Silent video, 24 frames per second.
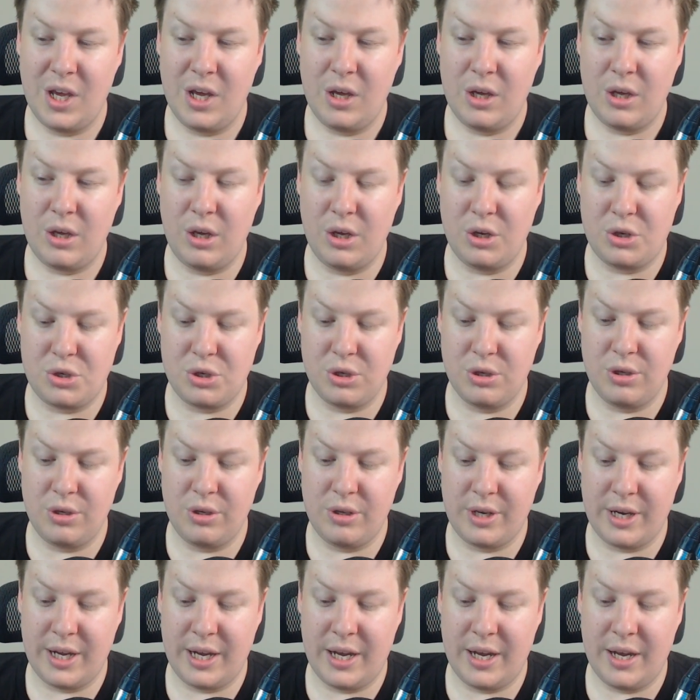you
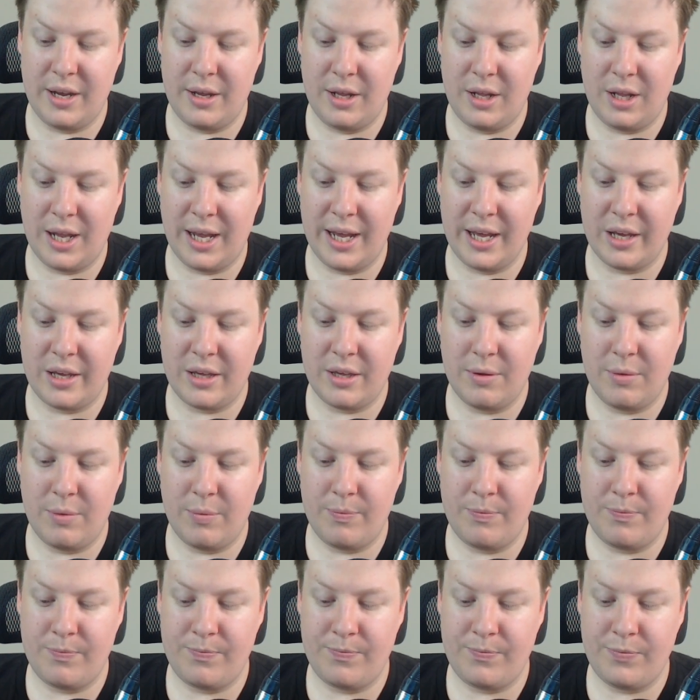should, like,
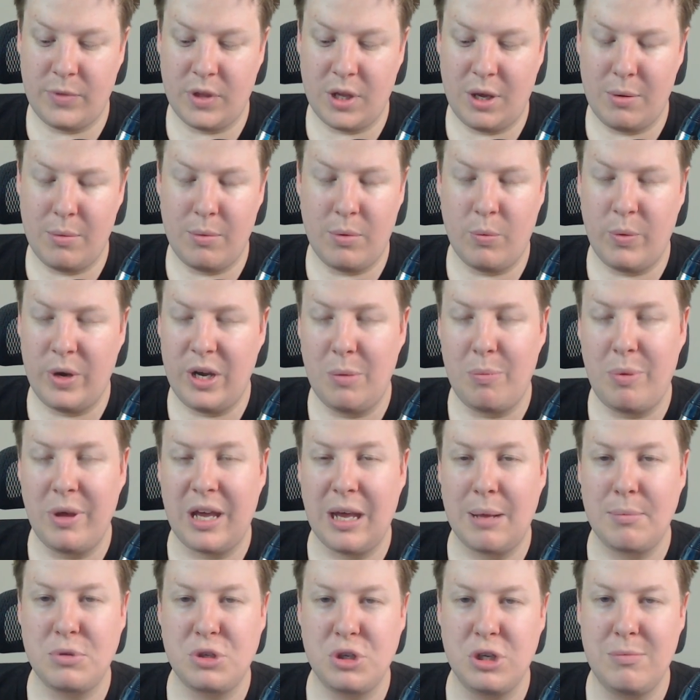when you pick
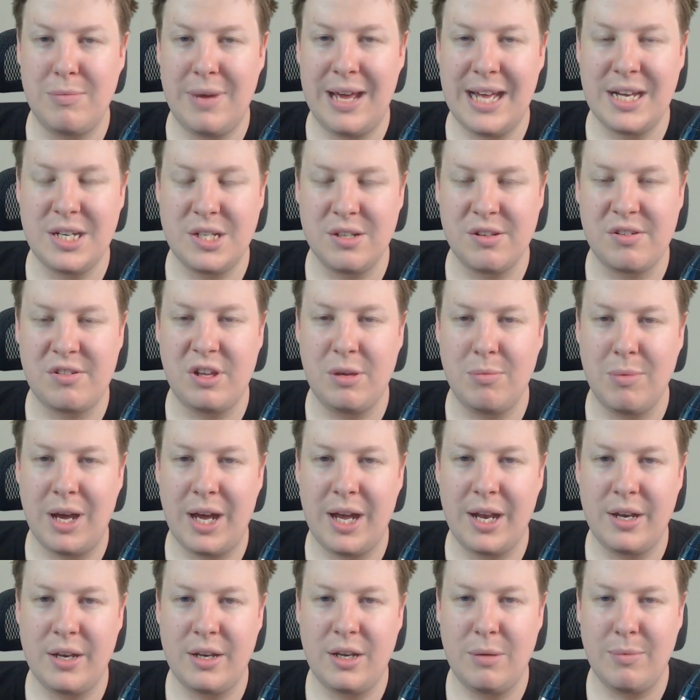up 2 Mantis, you
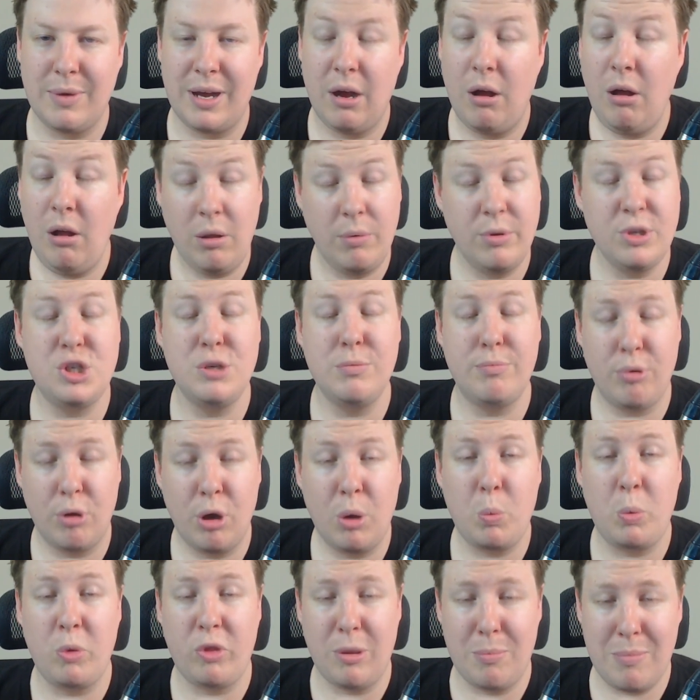might, oh, we should
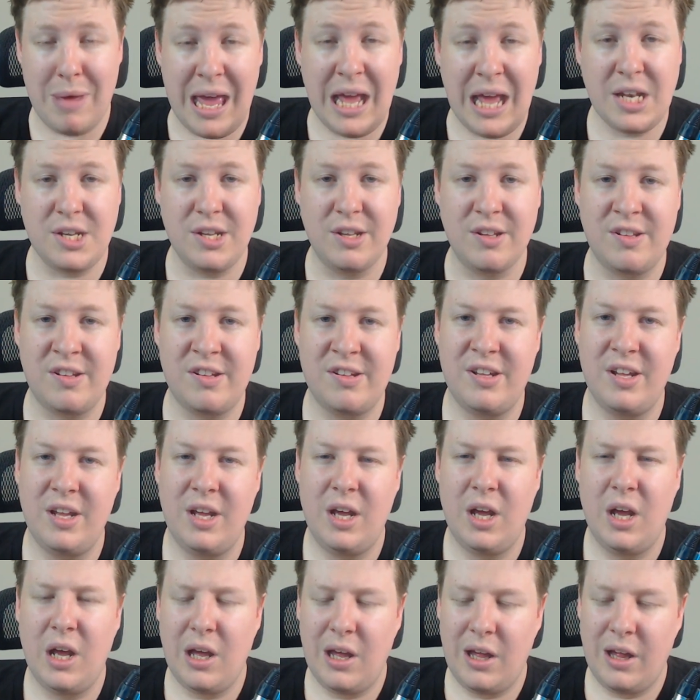board with the Mantis.
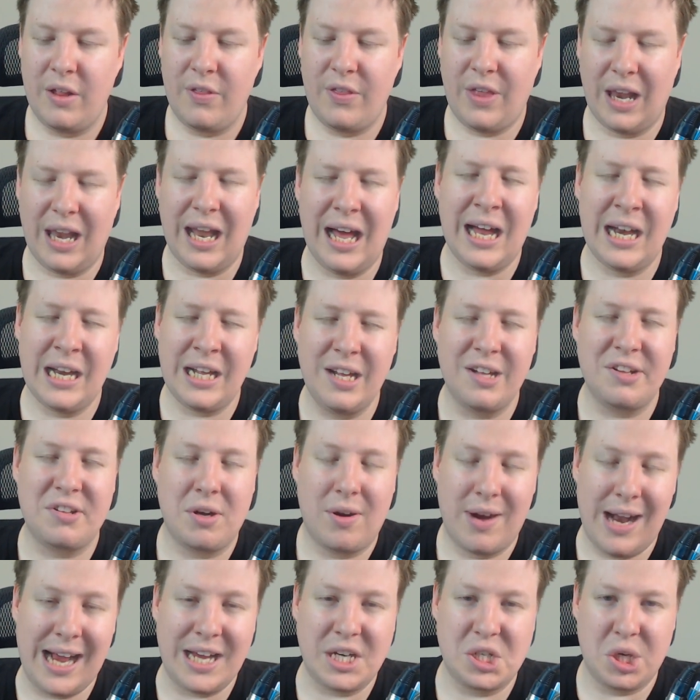The Lara Gnaeus are
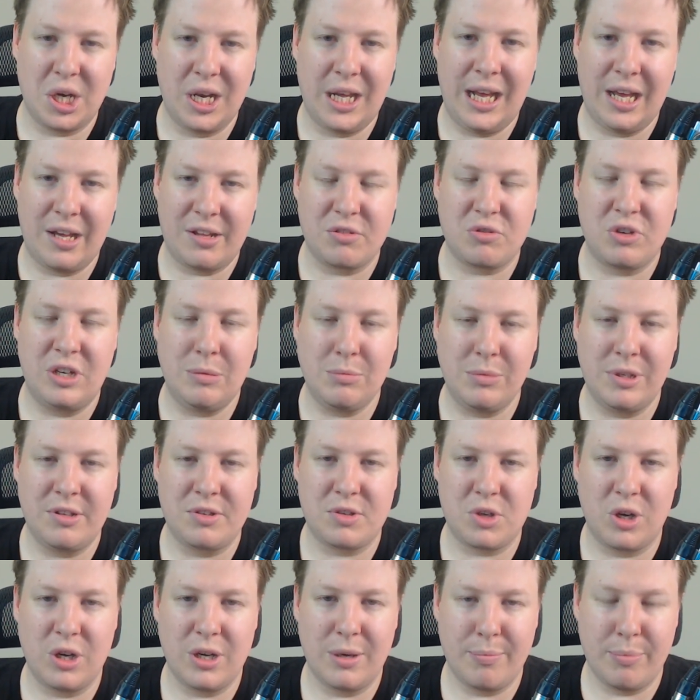actually extremely
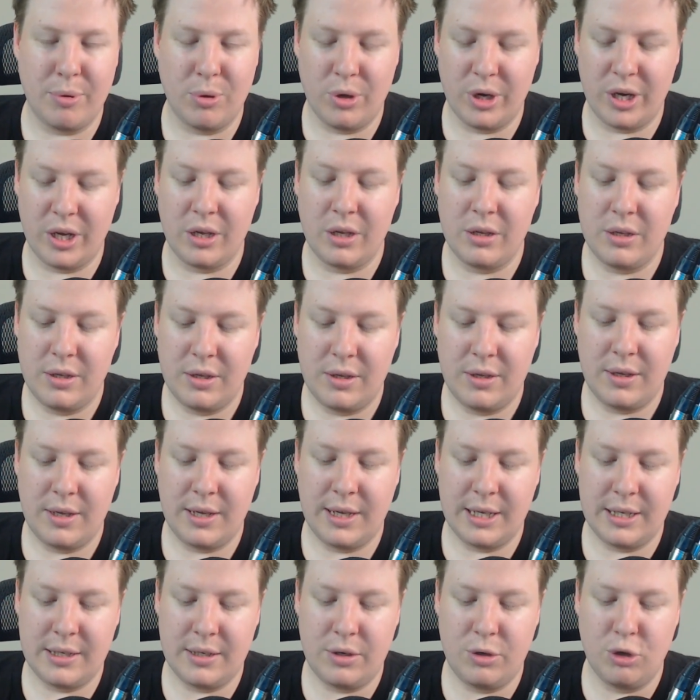strong at boarding.
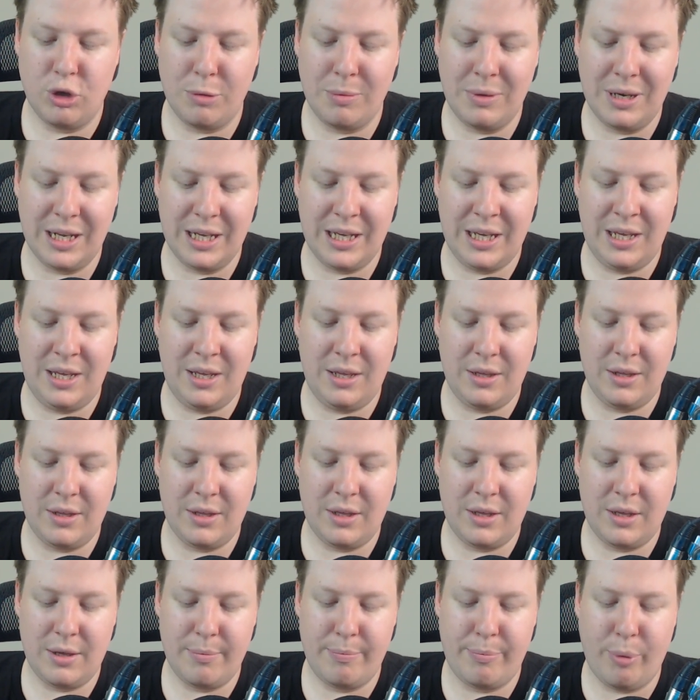Normally,
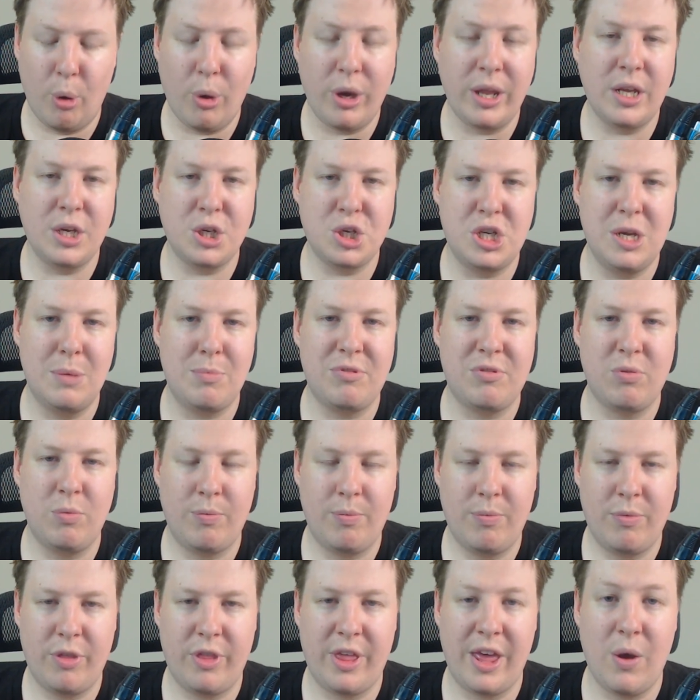boarding ships,
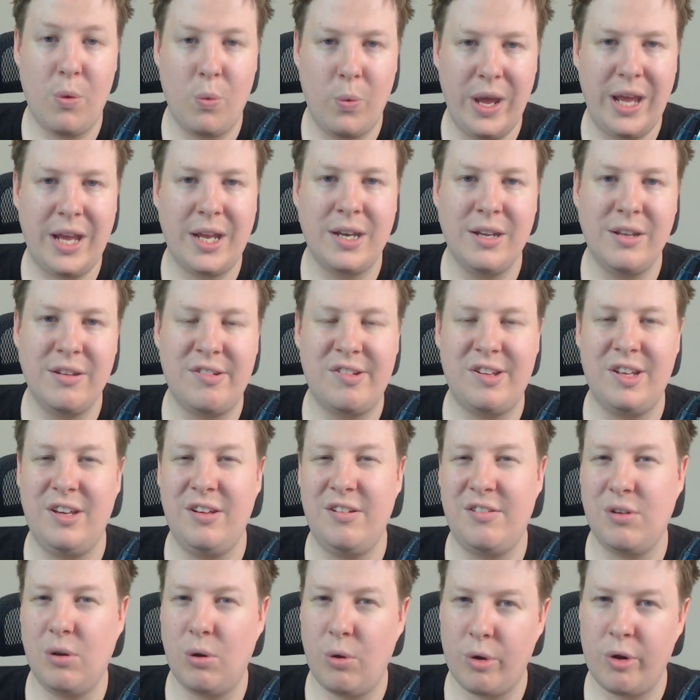their weakness
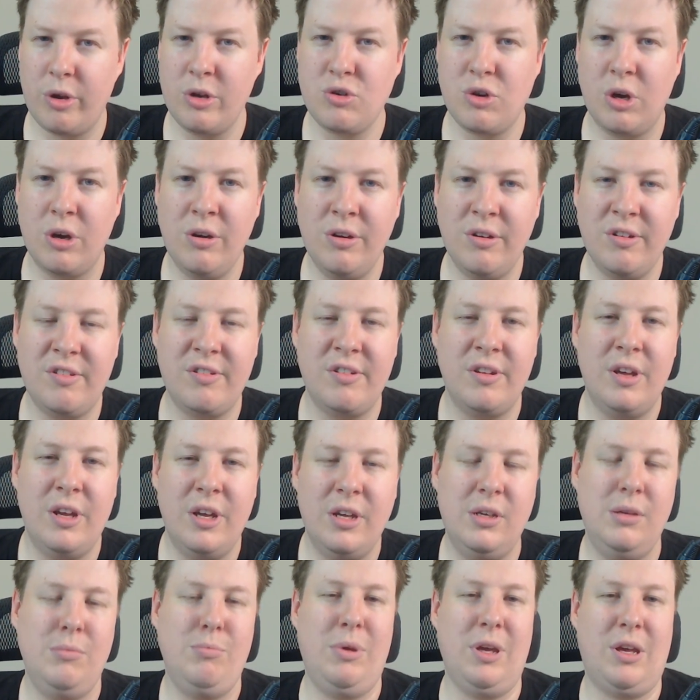is auto drones,
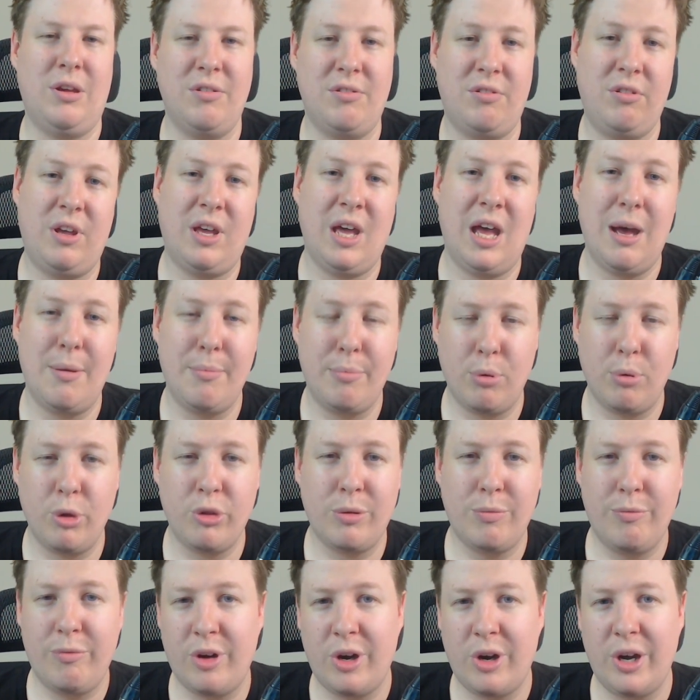because you can't board
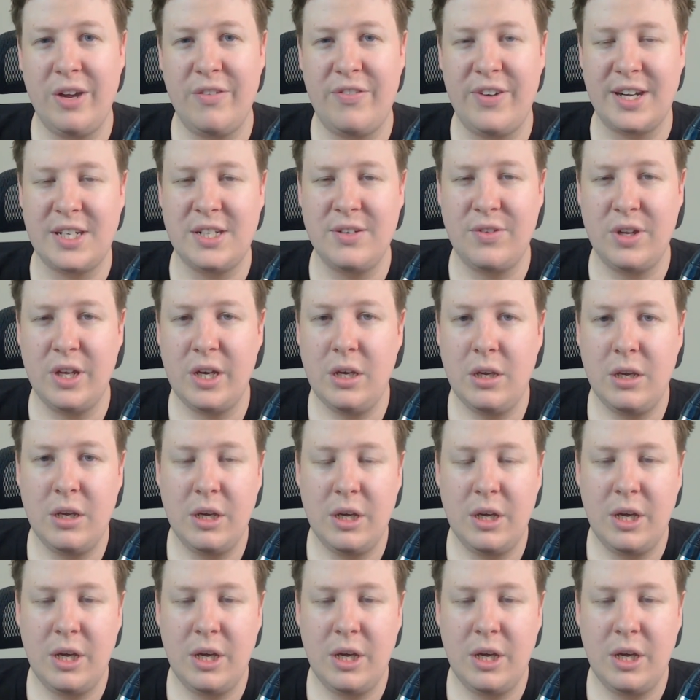them very effectively.